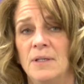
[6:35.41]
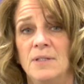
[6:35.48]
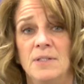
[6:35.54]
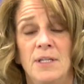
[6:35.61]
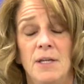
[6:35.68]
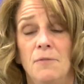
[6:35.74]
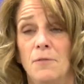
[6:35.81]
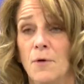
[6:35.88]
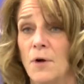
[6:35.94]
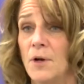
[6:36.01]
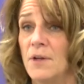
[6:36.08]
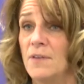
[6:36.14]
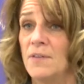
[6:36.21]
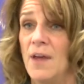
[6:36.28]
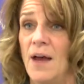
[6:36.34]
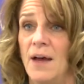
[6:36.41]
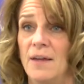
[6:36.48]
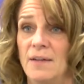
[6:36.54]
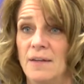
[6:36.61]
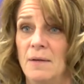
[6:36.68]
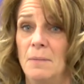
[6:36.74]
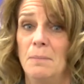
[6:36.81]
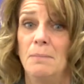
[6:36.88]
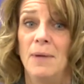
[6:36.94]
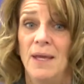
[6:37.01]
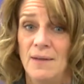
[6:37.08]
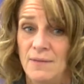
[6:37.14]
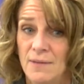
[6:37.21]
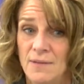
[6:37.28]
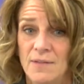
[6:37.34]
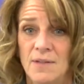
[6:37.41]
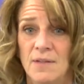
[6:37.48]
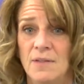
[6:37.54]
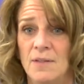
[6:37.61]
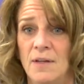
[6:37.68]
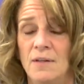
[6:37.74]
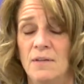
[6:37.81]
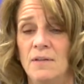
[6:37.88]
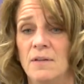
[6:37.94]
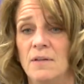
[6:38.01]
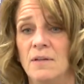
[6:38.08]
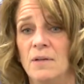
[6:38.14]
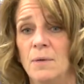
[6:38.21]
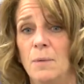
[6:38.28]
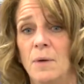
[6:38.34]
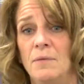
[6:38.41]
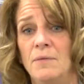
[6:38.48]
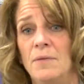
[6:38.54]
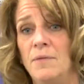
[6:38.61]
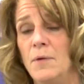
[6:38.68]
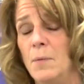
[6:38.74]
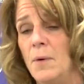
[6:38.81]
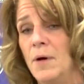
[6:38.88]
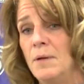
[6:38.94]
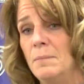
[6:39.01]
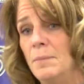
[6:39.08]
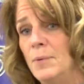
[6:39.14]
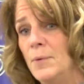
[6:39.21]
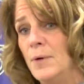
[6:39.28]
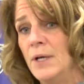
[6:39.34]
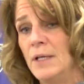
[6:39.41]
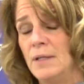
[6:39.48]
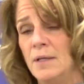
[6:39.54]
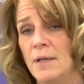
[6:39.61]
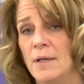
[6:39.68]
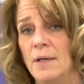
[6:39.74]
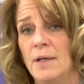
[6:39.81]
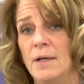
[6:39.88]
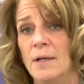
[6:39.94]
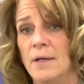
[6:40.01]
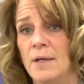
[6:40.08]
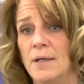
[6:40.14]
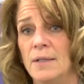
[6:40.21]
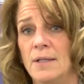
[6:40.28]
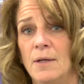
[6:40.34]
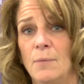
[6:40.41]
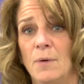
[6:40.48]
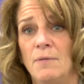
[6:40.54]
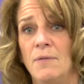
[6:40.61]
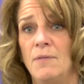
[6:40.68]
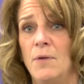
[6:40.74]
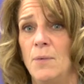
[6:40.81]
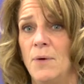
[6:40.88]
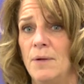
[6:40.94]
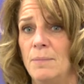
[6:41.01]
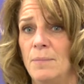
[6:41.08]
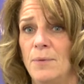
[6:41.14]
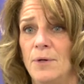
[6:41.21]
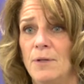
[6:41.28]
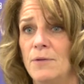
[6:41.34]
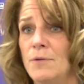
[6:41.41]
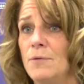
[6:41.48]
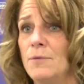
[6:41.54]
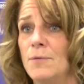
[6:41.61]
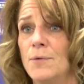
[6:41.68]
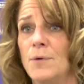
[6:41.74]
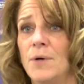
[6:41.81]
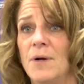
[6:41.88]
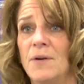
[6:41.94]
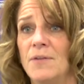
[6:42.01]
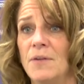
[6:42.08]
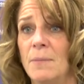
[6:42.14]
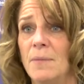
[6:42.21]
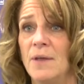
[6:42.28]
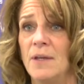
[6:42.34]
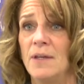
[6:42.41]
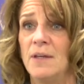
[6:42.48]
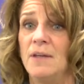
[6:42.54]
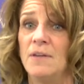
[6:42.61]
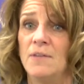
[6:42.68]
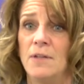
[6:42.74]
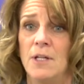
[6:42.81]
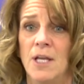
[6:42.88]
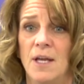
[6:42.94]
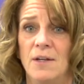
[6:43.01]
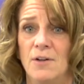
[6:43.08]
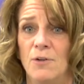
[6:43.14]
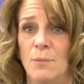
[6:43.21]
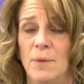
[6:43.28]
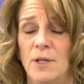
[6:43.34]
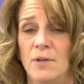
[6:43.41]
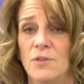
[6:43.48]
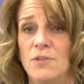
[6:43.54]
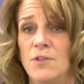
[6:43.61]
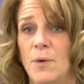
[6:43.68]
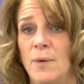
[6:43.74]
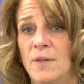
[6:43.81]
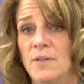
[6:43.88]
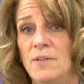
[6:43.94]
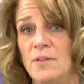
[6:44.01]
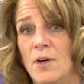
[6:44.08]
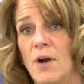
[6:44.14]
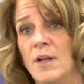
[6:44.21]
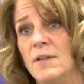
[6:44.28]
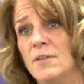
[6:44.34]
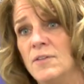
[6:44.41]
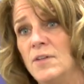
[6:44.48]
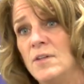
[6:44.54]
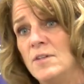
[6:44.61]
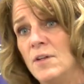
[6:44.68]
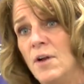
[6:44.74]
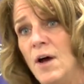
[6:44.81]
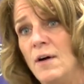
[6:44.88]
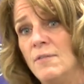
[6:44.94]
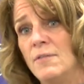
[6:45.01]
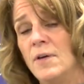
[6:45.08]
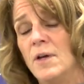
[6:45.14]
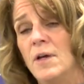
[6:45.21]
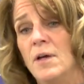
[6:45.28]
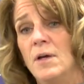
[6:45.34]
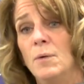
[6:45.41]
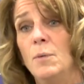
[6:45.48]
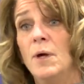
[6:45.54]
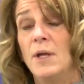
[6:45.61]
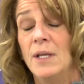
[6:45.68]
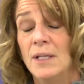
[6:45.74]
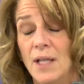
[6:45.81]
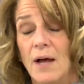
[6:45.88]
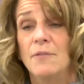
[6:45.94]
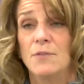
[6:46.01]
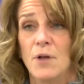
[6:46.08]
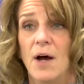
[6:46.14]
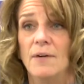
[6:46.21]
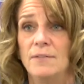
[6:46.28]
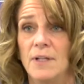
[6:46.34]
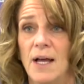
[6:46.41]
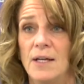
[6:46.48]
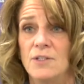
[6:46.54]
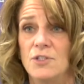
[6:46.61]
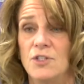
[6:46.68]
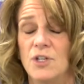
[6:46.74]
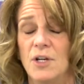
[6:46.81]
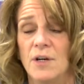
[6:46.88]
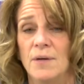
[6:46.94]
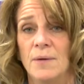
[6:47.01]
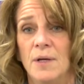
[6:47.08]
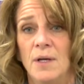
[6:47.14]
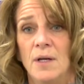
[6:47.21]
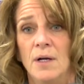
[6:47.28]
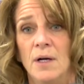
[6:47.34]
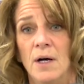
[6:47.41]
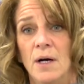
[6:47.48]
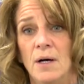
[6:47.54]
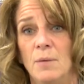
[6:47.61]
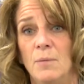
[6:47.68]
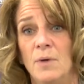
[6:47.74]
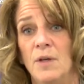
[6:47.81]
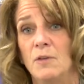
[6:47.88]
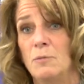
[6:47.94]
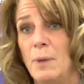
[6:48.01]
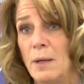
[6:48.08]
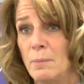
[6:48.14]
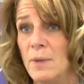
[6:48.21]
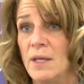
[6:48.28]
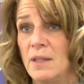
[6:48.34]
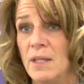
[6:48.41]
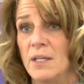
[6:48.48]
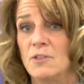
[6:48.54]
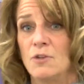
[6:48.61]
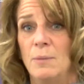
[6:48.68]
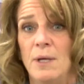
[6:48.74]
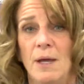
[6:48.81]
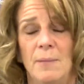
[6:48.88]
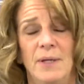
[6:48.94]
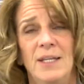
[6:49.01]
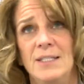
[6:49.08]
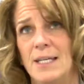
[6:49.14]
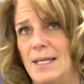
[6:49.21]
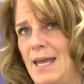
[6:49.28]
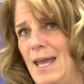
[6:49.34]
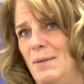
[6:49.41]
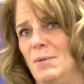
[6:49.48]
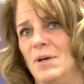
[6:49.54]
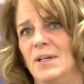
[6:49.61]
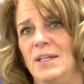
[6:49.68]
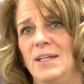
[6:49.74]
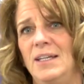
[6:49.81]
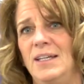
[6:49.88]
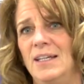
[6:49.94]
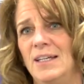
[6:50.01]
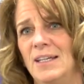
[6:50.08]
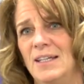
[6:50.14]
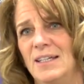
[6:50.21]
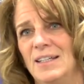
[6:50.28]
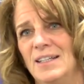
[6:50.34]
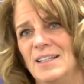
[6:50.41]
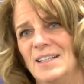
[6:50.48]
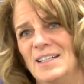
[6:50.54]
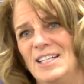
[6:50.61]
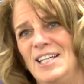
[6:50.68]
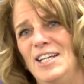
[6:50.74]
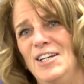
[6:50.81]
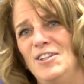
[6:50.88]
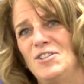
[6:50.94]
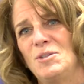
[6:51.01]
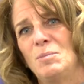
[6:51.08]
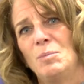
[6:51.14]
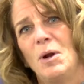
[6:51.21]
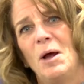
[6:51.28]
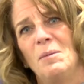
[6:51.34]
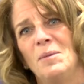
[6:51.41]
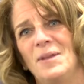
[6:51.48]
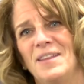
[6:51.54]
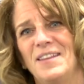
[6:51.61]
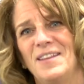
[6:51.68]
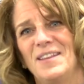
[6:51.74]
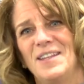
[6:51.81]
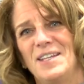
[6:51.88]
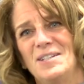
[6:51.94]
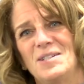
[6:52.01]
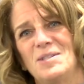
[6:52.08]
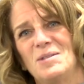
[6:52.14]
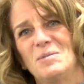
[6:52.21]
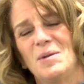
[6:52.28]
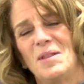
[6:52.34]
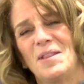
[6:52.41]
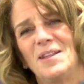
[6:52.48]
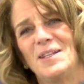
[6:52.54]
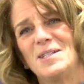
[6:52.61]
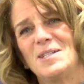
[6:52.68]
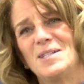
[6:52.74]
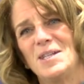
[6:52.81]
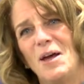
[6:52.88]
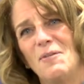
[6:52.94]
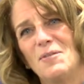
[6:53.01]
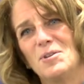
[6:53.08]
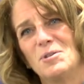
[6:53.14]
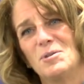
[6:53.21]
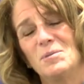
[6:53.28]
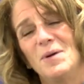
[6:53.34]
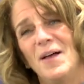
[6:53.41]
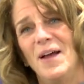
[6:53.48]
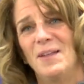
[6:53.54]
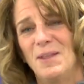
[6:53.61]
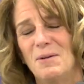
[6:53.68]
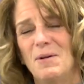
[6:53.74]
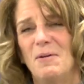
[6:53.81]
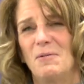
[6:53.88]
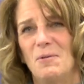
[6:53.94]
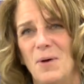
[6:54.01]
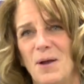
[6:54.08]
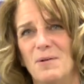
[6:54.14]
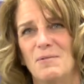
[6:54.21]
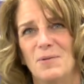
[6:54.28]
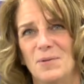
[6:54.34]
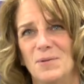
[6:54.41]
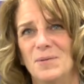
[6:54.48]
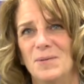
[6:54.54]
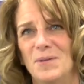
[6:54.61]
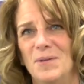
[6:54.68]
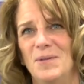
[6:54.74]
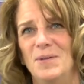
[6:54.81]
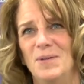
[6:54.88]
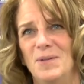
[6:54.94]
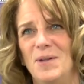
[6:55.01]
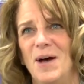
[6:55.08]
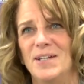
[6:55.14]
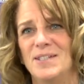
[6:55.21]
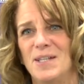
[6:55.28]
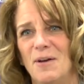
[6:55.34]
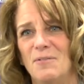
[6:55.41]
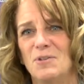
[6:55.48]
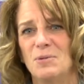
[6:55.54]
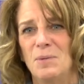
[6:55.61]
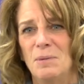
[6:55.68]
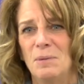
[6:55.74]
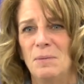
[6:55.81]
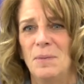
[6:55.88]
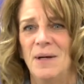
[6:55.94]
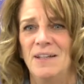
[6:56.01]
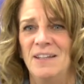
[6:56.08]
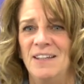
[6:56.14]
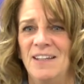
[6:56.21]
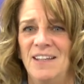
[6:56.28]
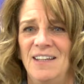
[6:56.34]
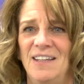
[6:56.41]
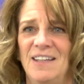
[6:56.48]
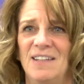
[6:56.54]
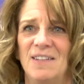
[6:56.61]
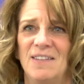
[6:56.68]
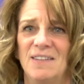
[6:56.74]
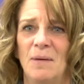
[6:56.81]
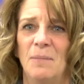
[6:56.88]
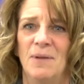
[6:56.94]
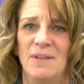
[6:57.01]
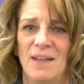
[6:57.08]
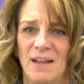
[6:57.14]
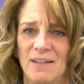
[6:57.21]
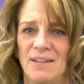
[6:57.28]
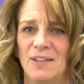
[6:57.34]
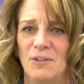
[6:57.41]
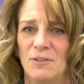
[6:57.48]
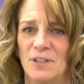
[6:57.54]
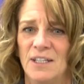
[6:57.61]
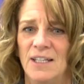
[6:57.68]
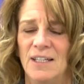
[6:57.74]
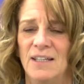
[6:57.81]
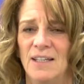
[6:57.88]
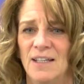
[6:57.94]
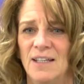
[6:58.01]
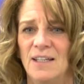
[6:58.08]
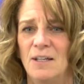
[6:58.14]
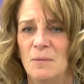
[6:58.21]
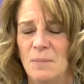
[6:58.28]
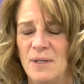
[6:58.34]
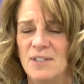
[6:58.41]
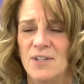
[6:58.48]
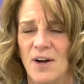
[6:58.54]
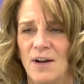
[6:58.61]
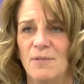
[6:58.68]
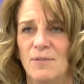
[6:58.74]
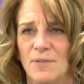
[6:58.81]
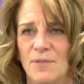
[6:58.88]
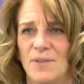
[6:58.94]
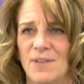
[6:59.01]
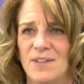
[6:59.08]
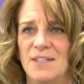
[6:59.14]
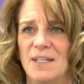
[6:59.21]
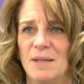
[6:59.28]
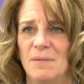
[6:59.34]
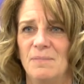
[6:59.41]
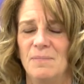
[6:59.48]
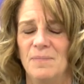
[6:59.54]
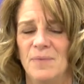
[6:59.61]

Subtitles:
Steve Rourke has had an amazing season, you know, 151.24 or something. He is in the 800 meters, so he's starting the season off where he left off last year. We expect big things from him, and he's a gamer. He is probably one of the least selfish. Well, I think we have quite a few not selfish people, but he is somebody that literally competes hard for the team.